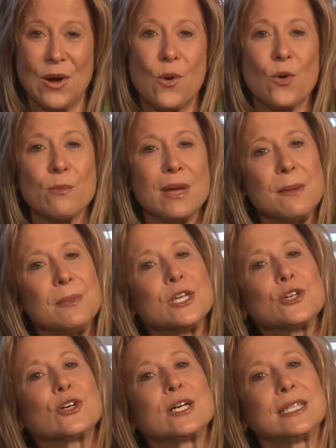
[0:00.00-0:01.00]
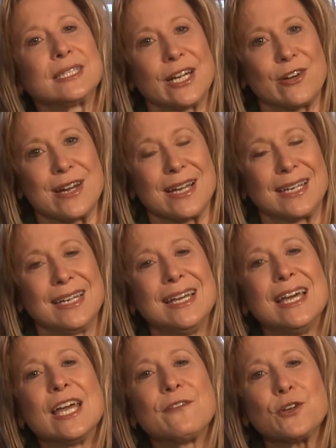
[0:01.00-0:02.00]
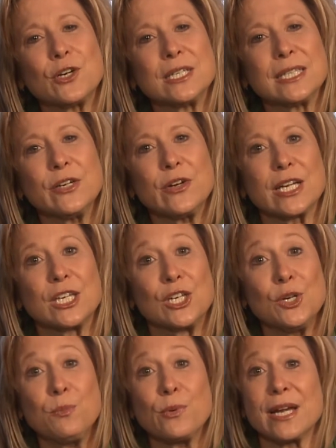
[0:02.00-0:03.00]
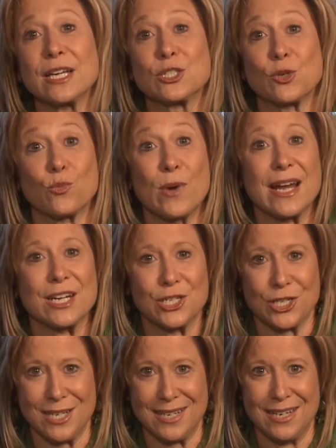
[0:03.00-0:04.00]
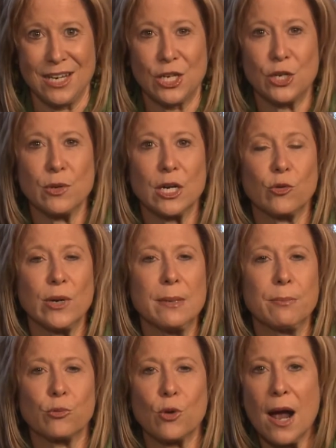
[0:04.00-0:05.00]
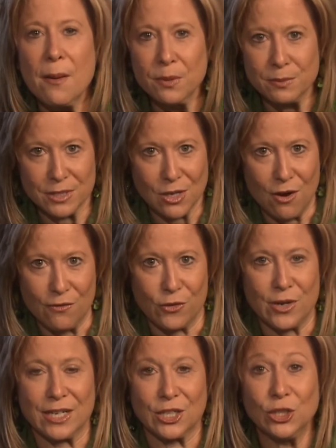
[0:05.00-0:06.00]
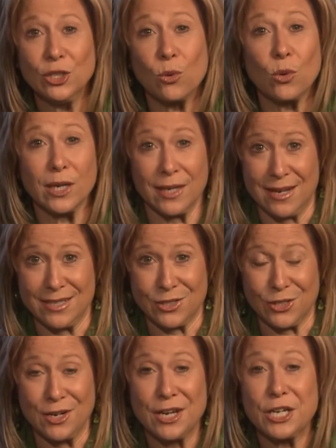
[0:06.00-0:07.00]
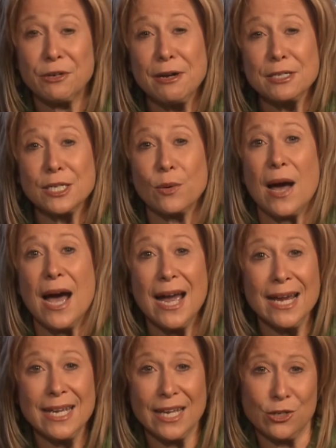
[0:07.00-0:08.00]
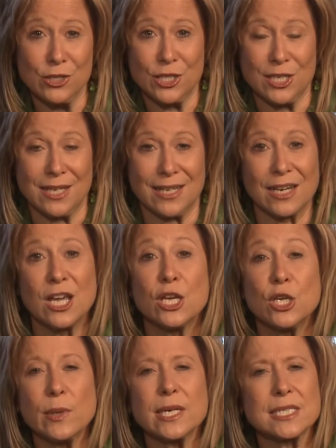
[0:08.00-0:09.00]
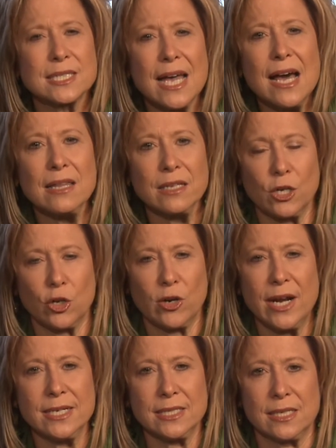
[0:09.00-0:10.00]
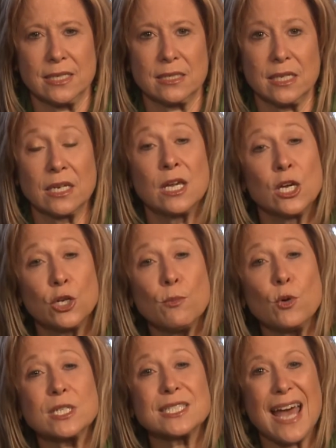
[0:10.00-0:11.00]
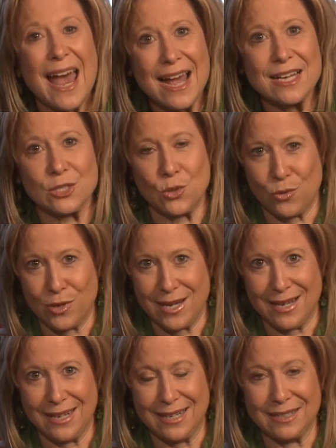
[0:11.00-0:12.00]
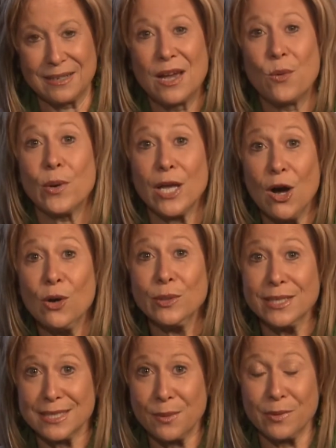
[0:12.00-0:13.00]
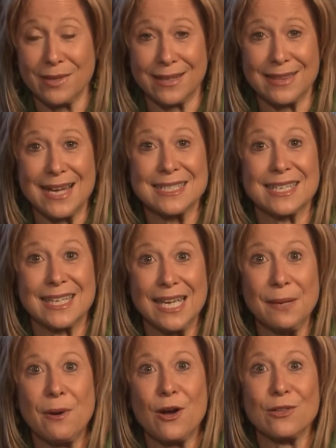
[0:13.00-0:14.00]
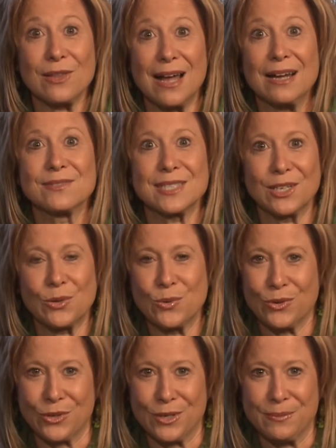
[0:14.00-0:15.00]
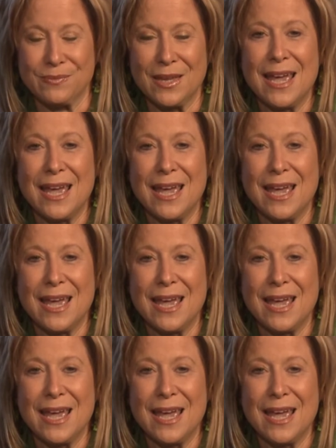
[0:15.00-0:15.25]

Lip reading: Or maybe you're choleric. If you're choleric, you bring direction. You're a great problem solver and good organizer. You're also high energy and you excel in a crisis and you're more task-oriented. We all need someone like that to keep our lives in order.